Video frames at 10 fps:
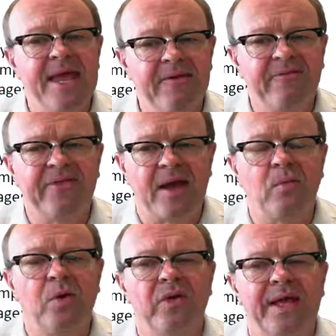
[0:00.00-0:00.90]
If that
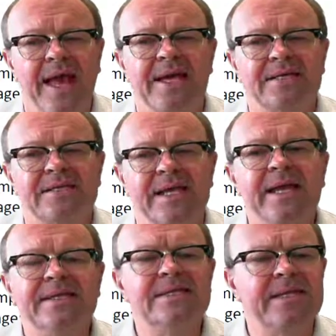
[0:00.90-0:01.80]
were the case,
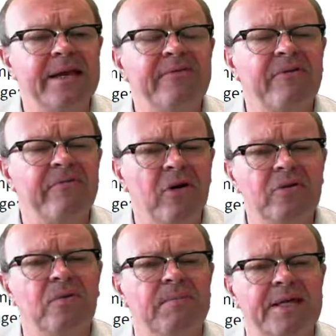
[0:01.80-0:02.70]
instead of a
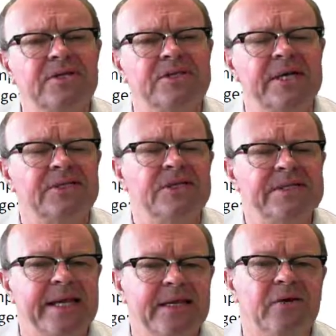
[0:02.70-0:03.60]
volume measure such as
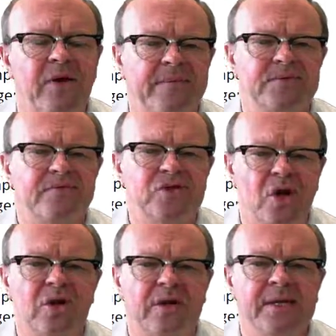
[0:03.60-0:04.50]
kilograms of
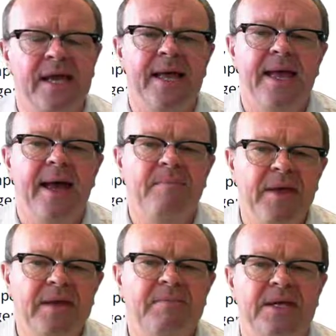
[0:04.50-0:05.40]
chocolate, a
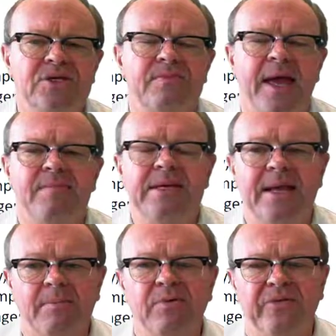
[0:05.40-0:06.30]
better measure may be
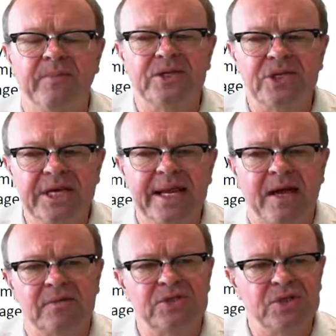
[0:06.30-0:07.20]
number of machine
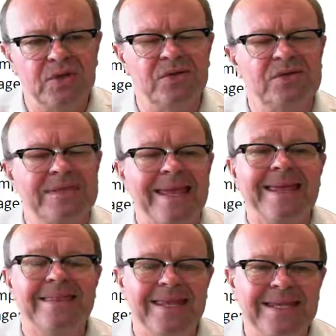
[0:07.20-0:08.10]
hours used
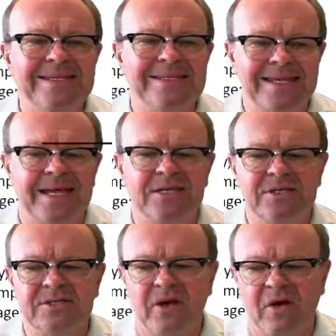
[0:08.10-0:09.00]
in these
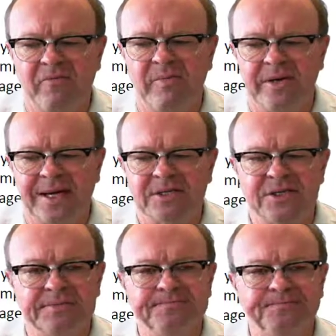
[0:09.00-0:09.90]
stages of
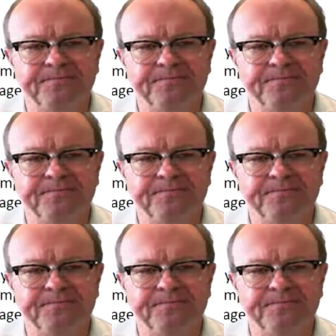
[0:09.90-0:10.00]
production.